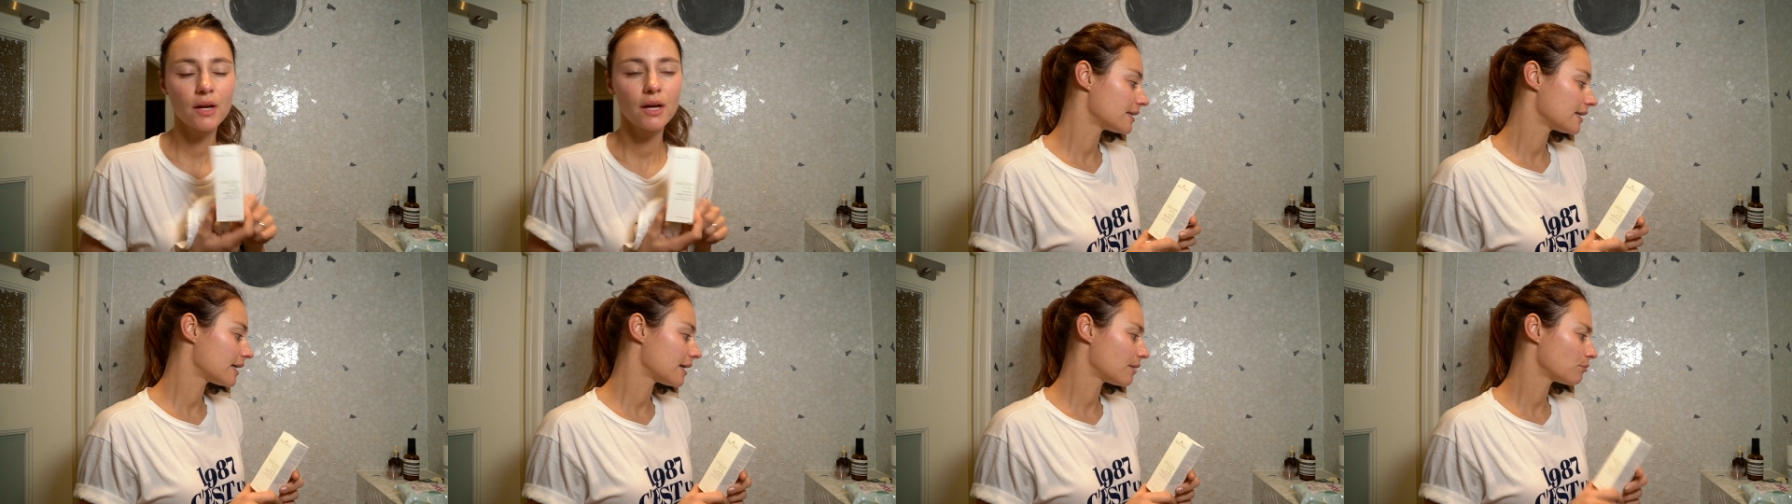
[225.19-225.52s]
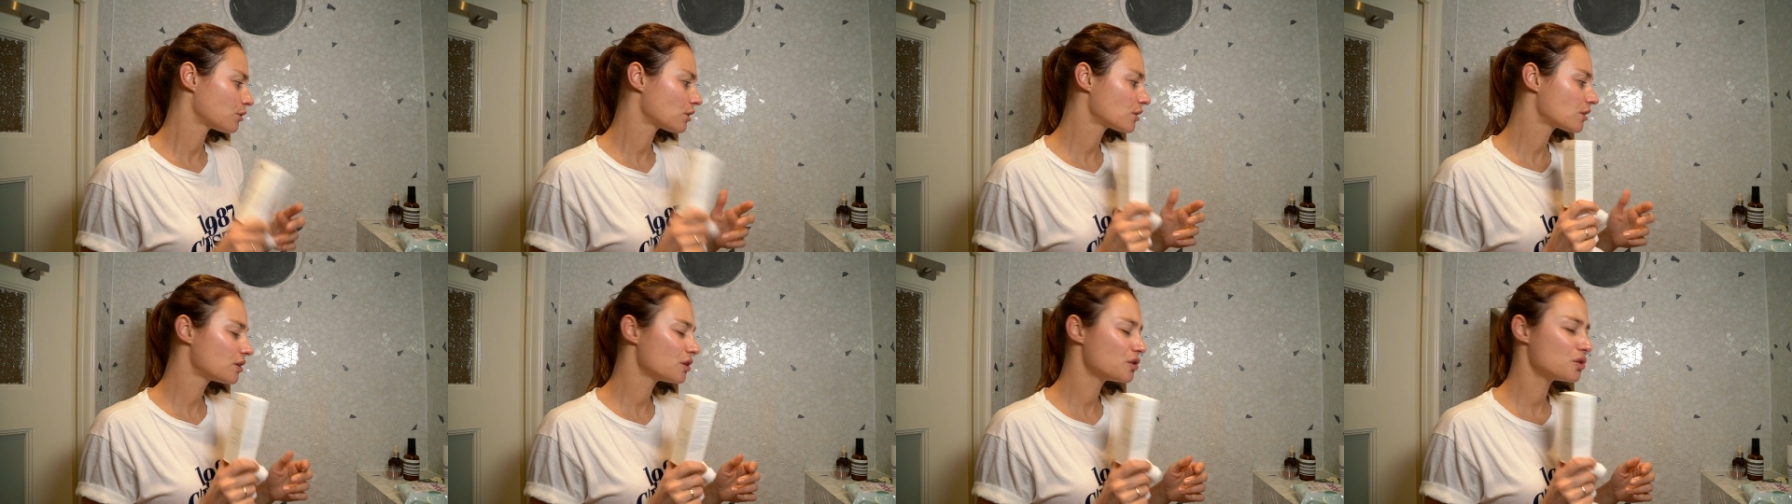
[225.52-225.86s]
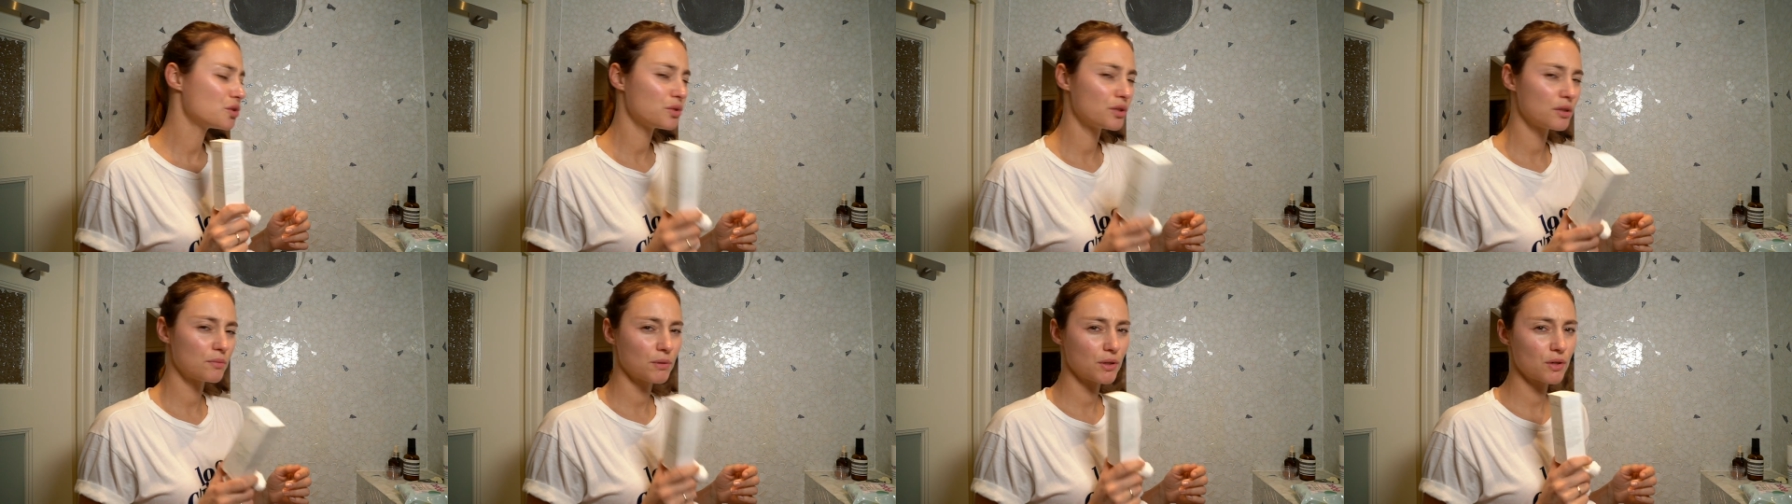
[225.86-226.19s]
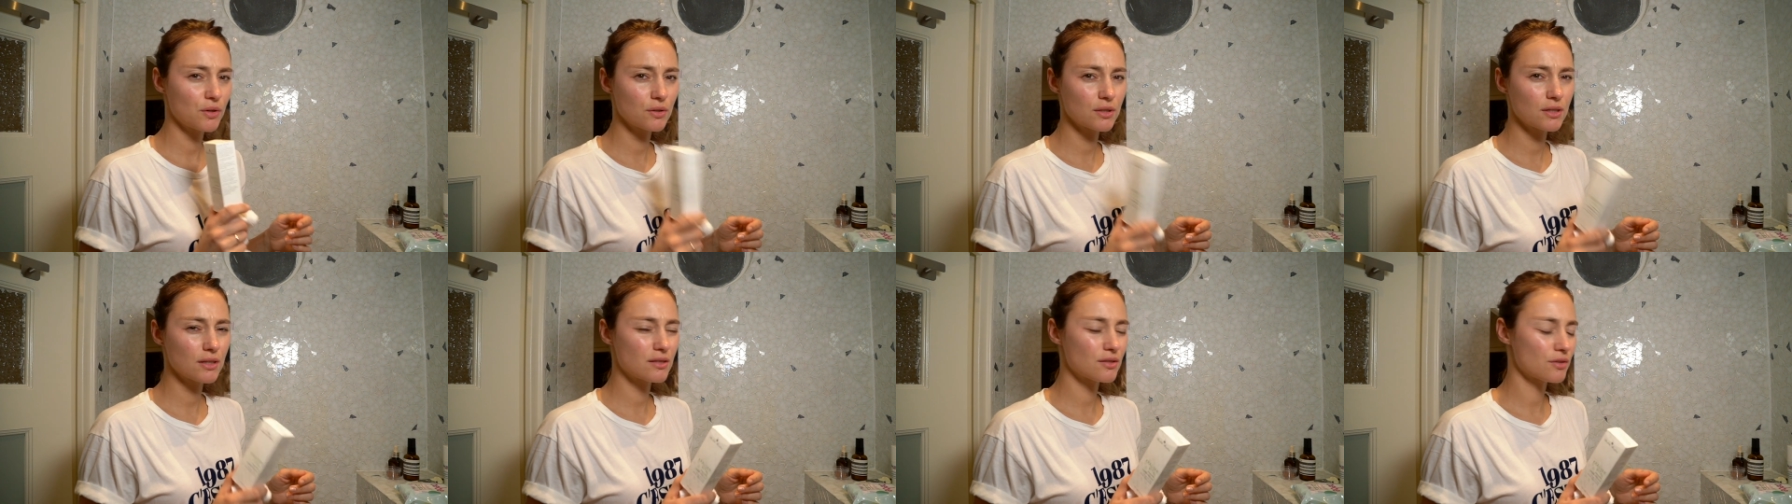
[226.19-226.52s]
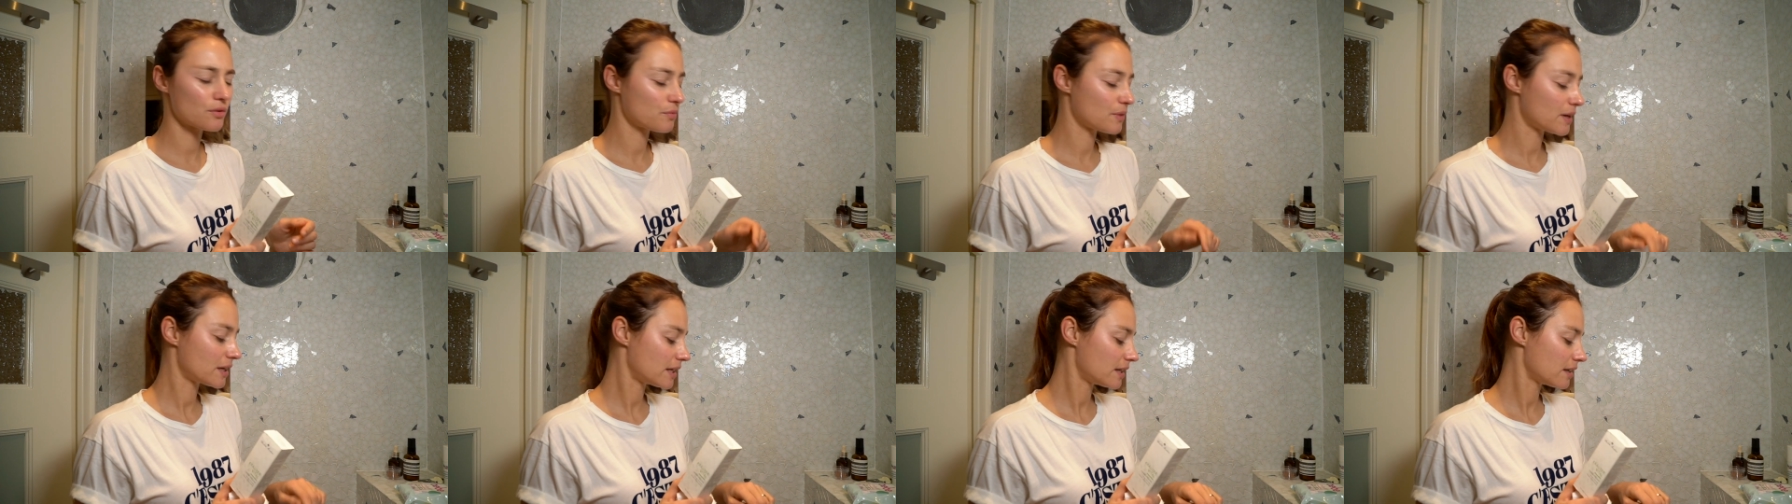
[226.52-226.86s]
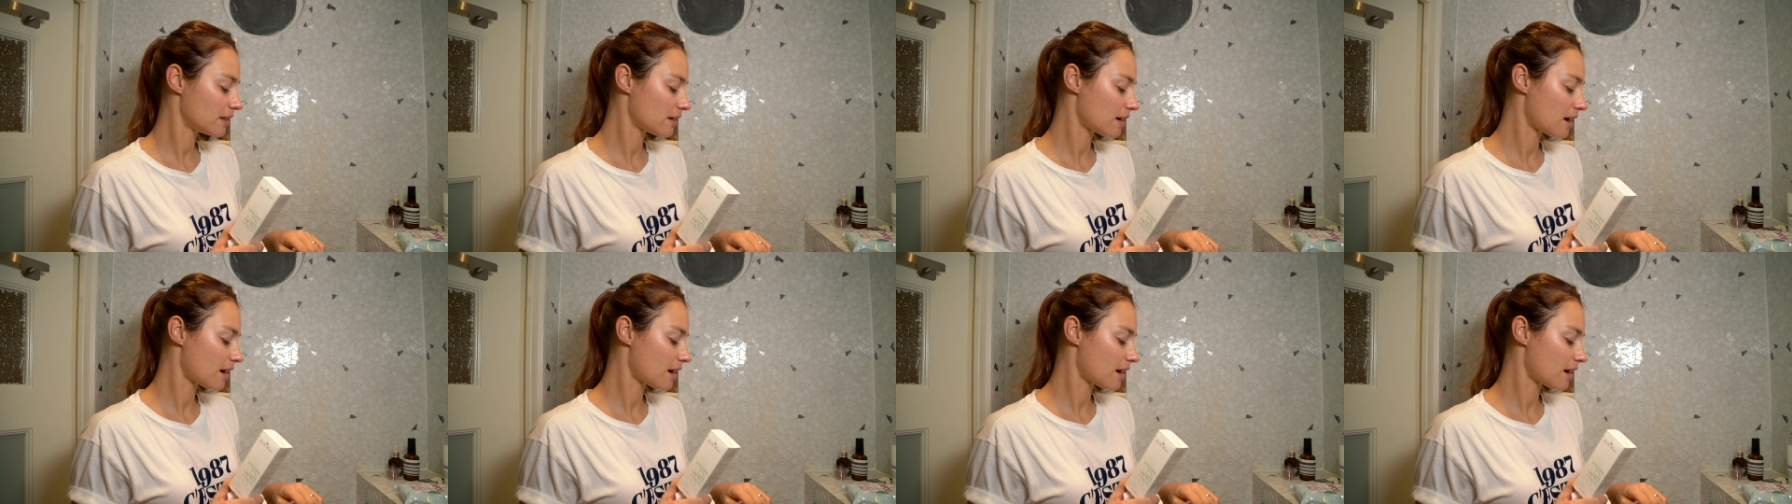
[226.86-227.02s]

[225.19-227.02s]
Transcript: I'm not gonna do it because it's already